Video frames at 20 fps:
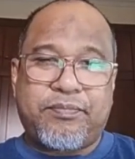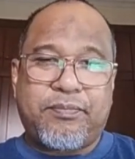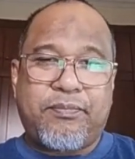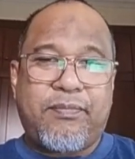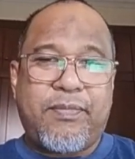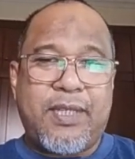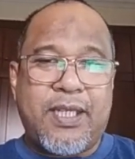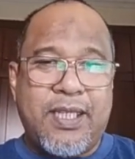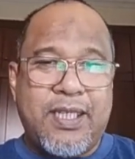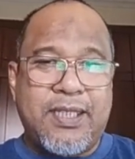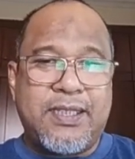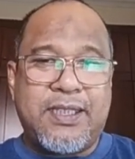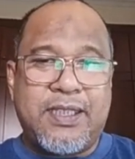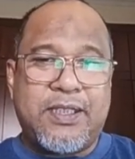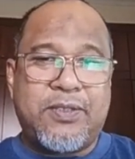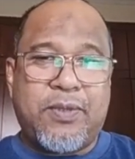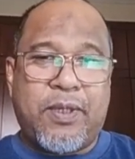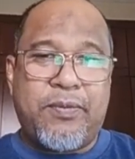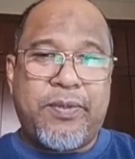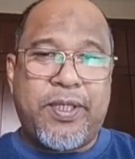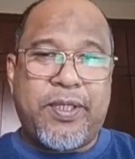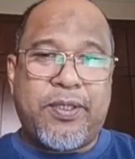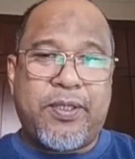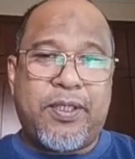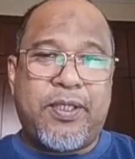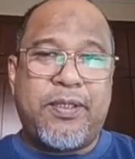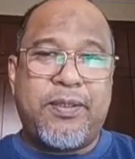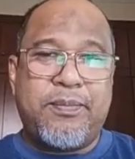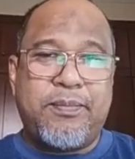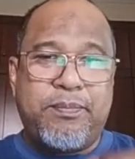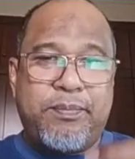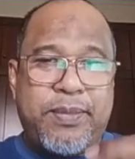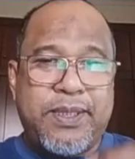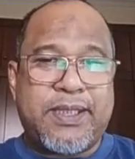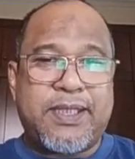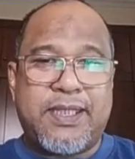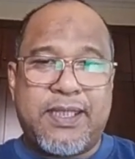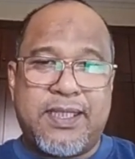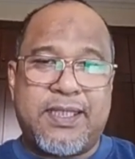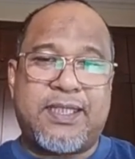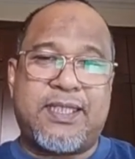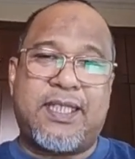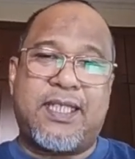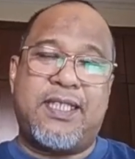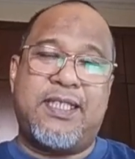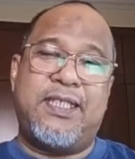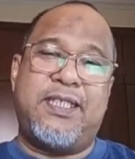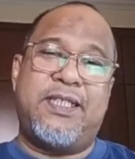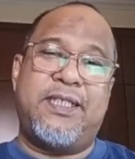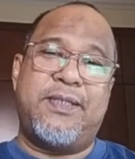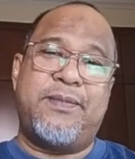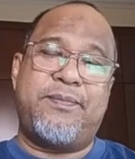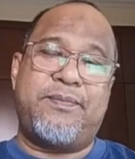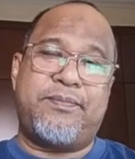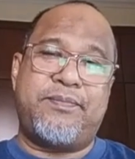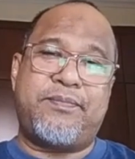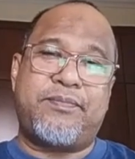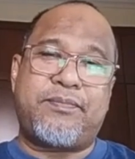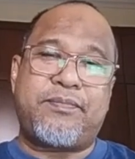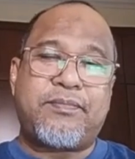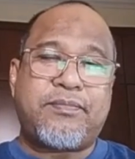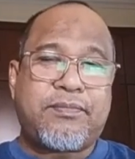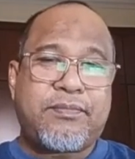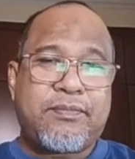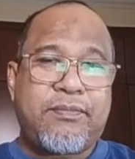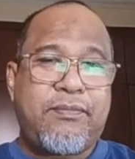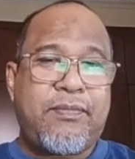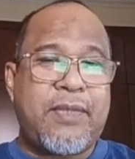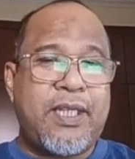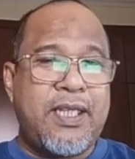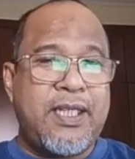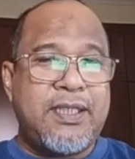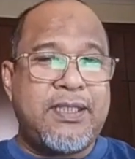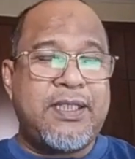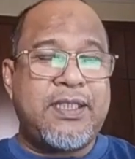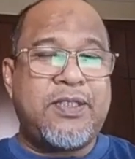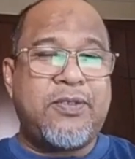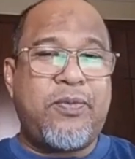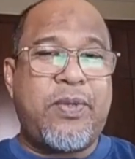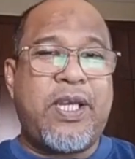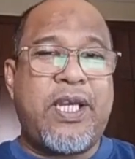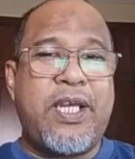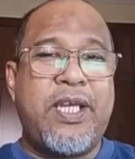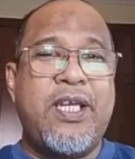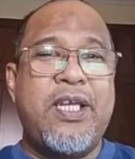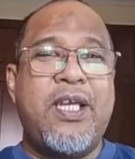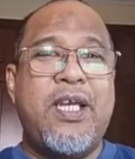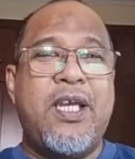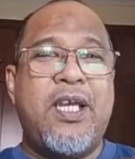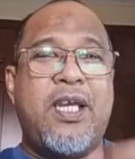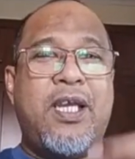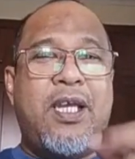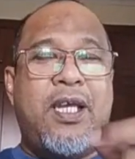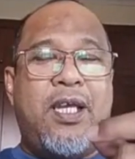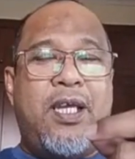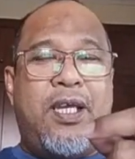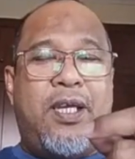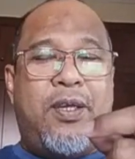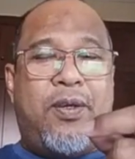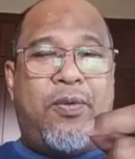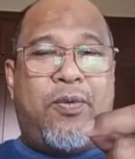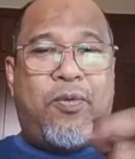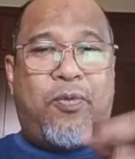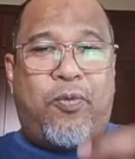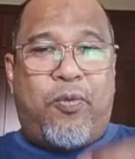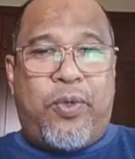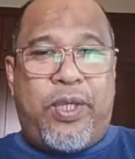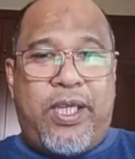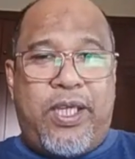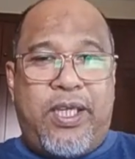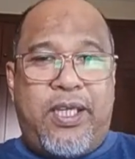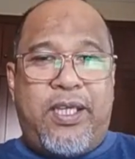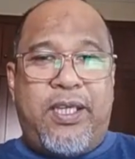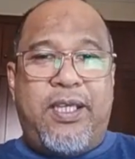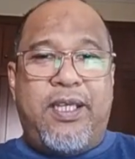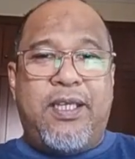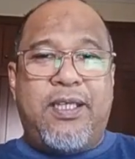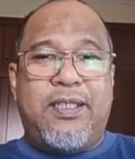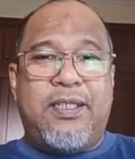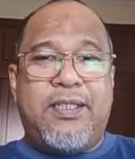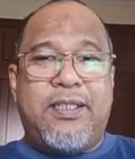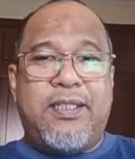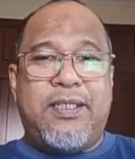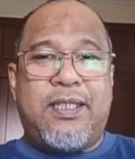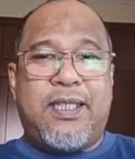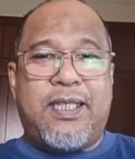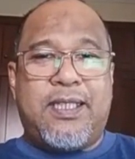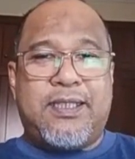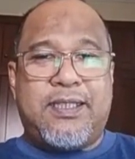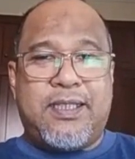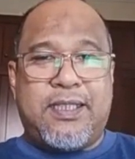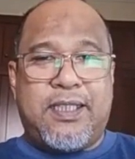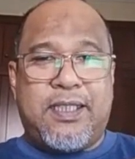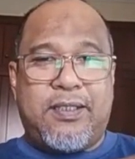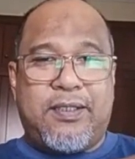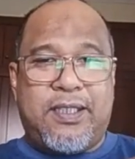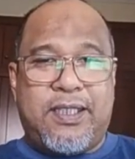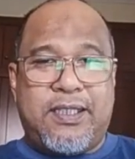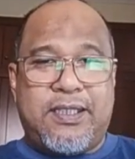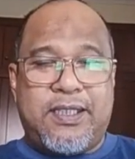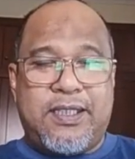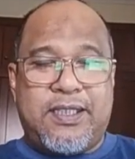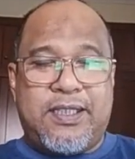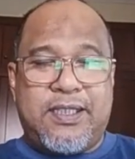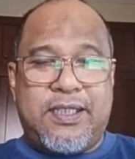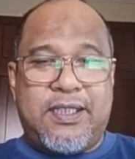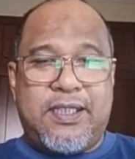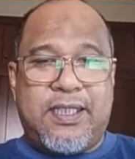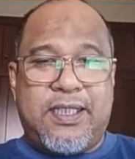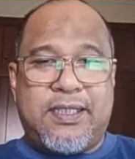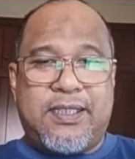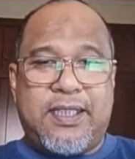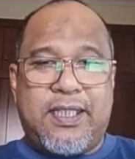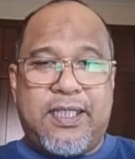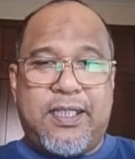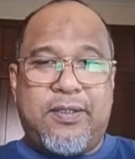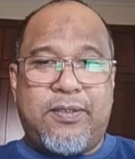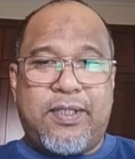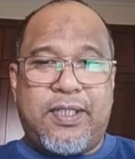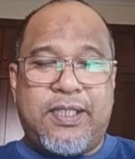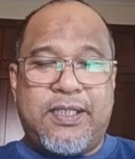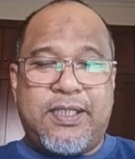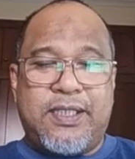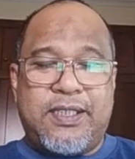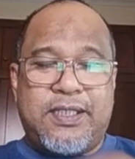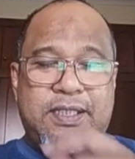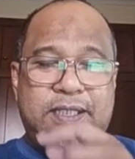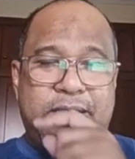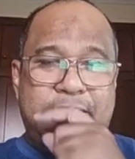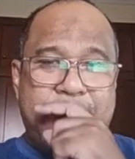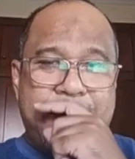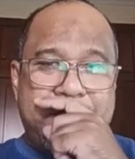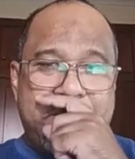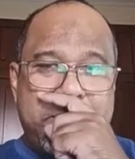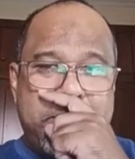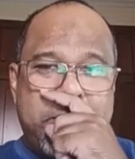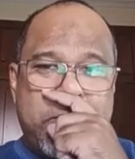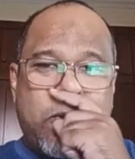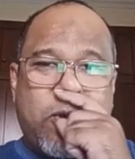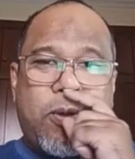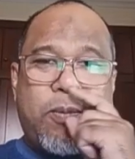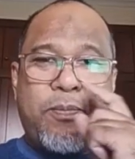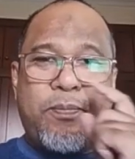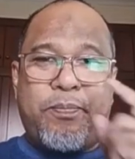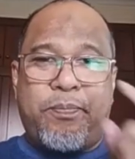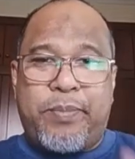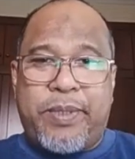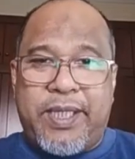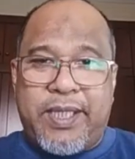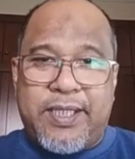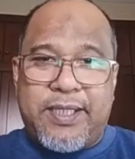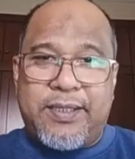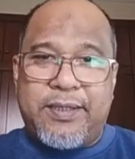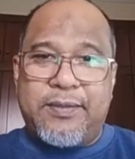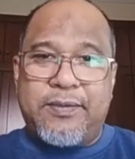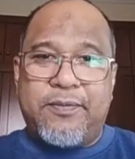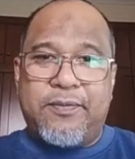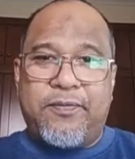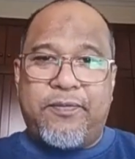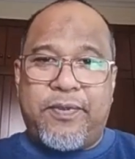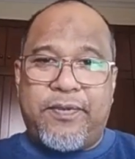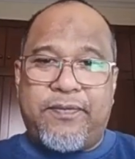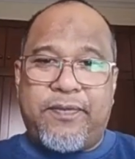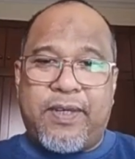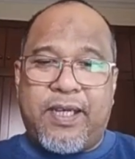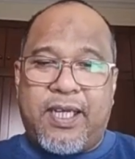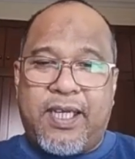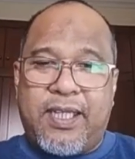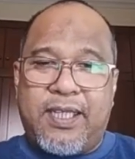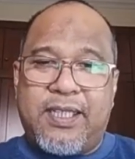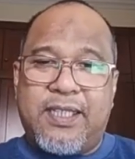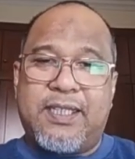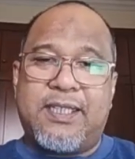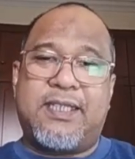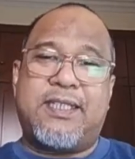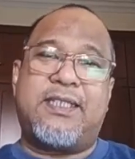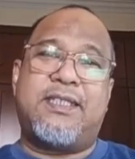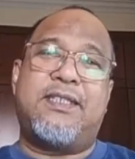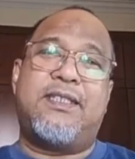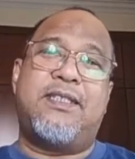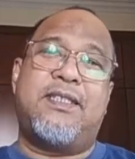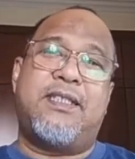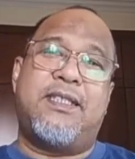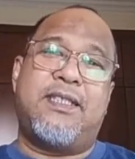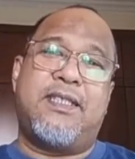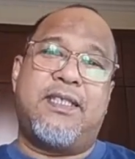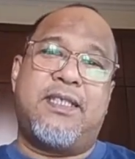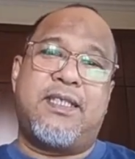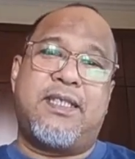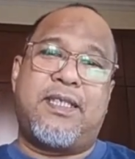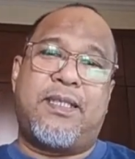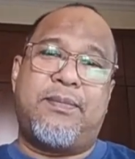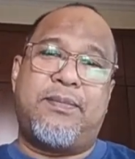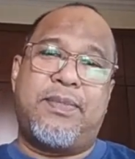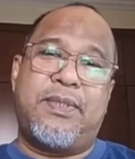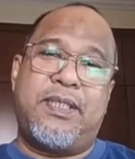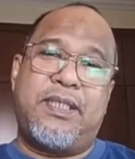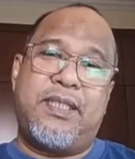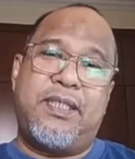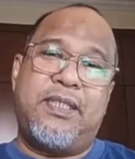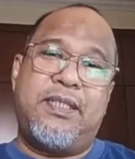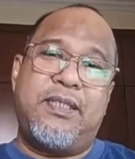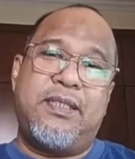This is what we call business strategy. This is where we as an organization compete with others company